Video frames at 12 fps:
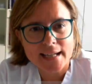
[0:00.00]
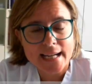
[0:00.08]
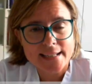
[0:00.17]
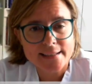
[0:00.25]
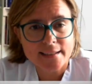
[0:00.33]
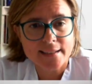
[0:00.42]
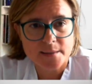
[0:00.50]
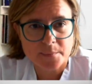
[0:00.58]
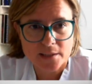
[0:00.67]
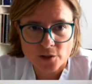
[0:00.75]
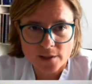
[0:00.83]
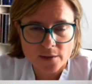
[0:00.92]
I think
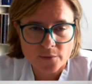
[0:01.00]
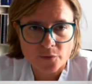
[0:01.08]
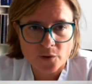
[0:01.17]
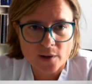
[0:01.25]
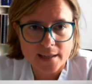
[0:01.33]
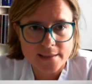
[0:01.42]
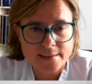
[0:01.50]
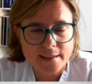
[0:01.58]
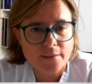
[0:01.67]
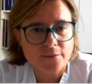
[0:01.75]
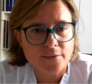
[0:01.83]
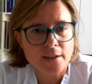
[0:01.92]
especially for us
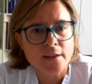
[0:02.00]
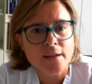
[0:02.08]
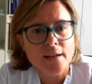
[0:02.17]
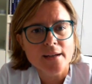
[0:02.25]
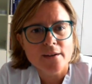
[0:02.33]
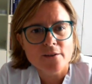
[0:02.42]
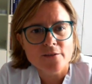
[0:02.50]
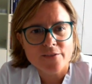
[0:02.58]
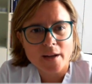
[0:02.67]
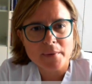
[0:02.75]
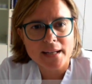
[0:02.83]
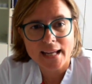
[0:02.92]
having
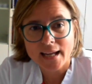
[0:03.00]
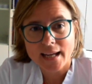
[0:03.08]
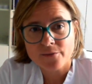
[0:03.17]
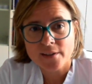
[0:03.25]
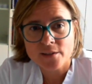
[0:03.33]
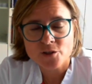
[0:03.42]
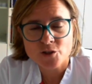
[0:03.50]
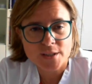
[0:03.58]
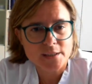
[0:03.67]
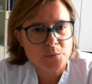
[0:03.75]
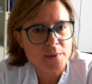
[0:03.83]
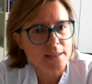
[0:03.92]
family, having
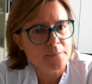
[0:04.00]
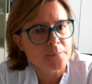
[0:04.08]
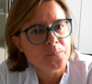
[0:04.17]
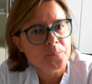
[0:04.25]
children,